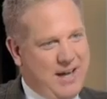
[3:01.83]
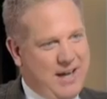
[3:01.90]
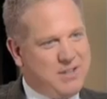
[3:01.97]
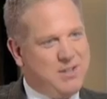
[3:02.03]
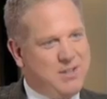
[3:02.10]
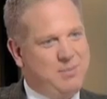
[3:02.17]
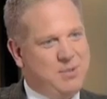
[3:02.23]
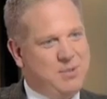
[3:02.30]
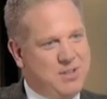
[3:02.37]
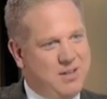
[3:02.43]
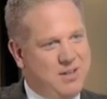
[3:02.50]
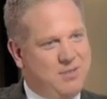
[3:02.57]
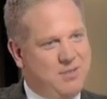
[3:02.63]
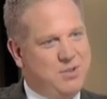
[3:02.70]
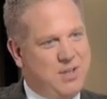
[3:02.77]
ask
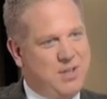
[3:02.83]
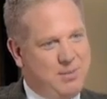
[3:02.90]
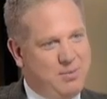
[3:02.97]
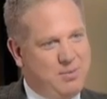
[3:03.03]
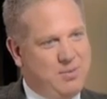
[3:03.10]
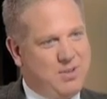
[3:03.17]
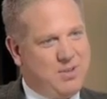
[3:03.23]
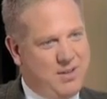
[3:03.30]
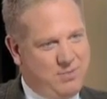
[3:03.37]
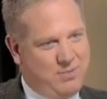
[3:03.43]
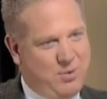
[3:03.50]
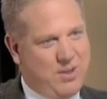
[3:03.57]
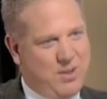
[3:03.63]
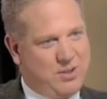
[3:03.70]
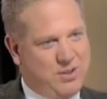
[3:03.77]
themselves tough
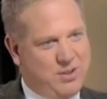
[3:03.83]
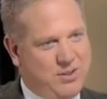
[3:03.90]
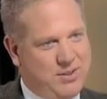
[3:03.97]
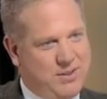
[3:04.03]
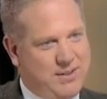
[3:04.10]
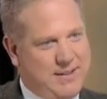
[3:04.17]
questions.